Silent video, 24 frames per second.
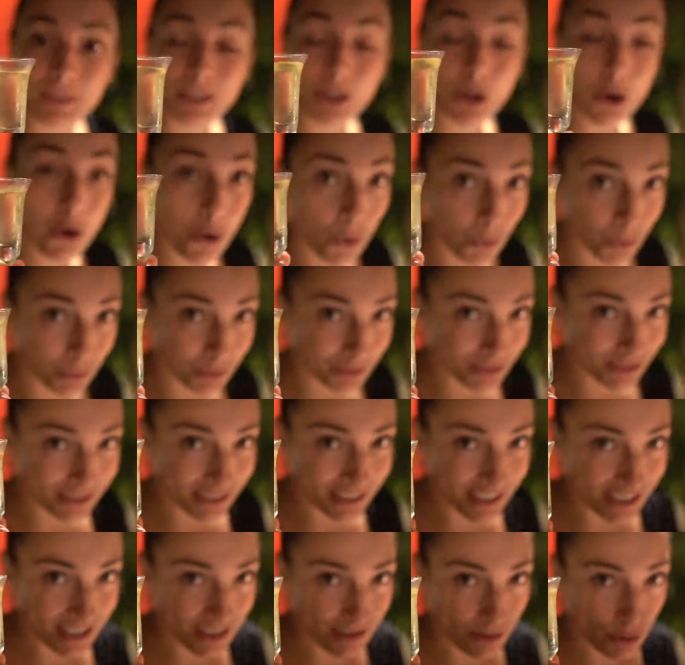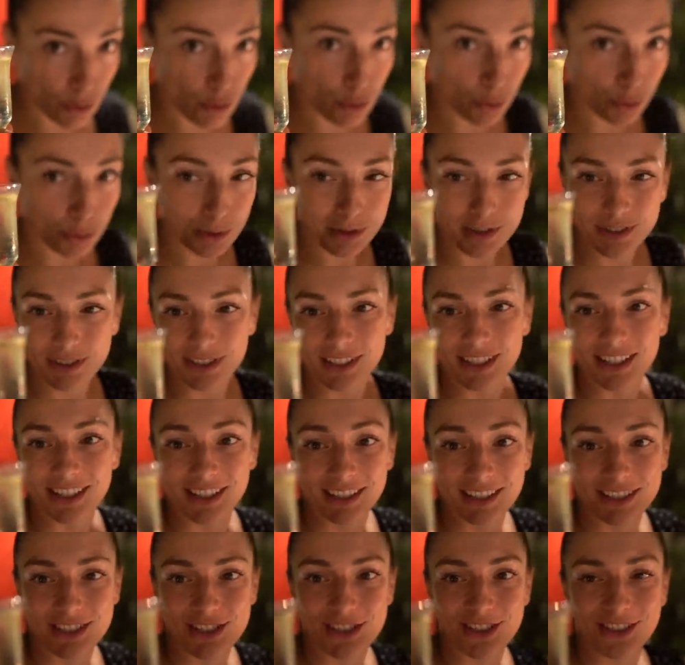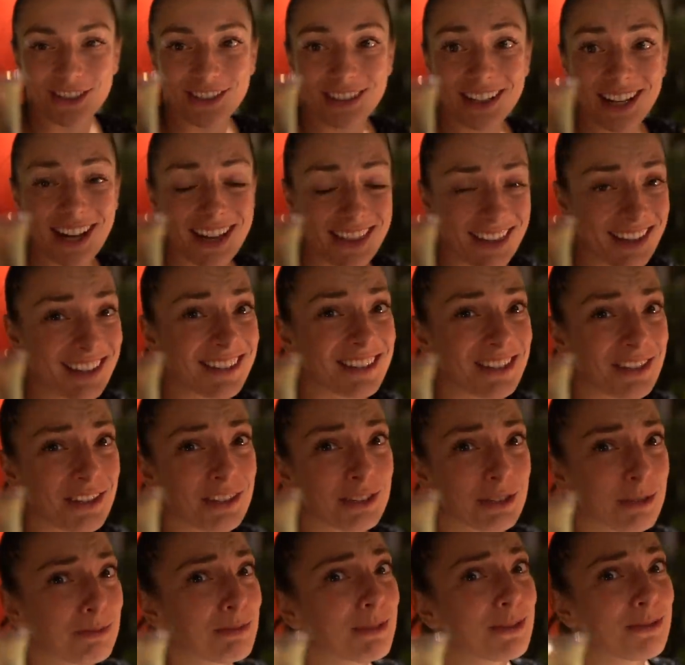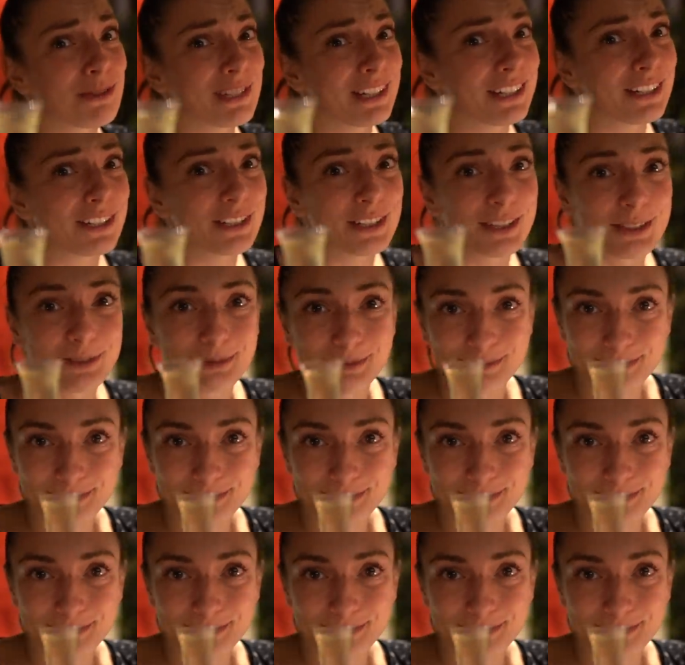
cold. It's cooled. So I think it's going to be really good.